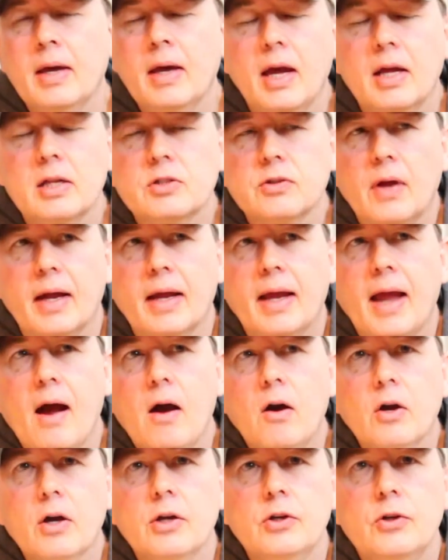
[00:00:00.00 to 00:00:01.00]
It's like,
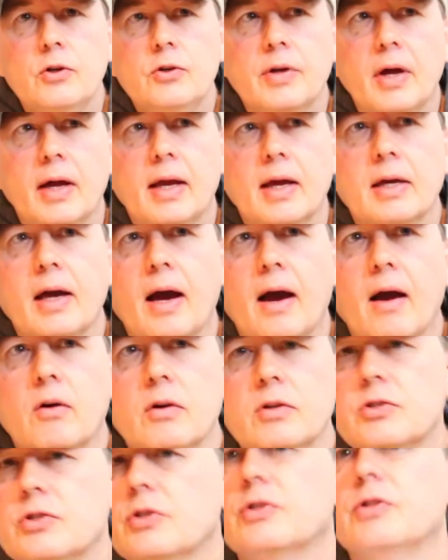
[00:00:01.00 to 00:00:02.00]
how could you take a guy,
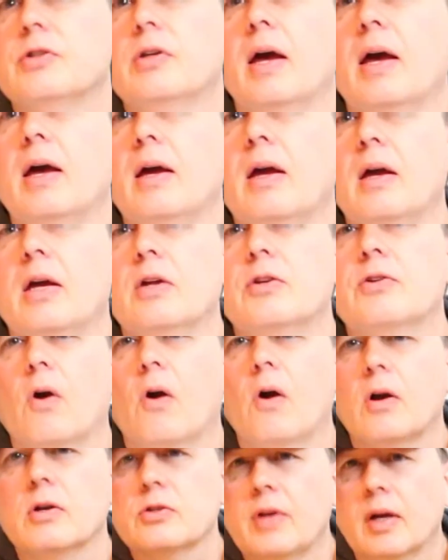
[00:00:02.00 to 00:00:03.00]
let's just say a
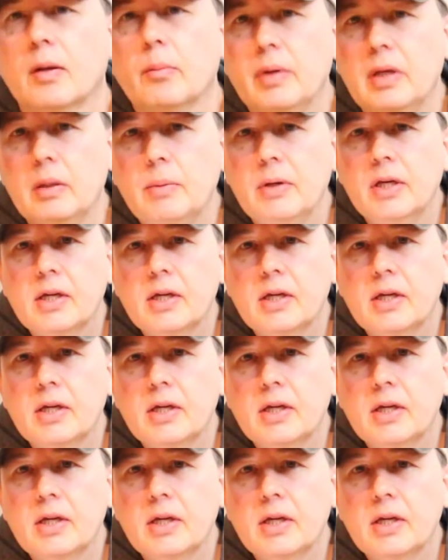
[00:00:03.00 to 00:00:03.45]
guitarist like B.B.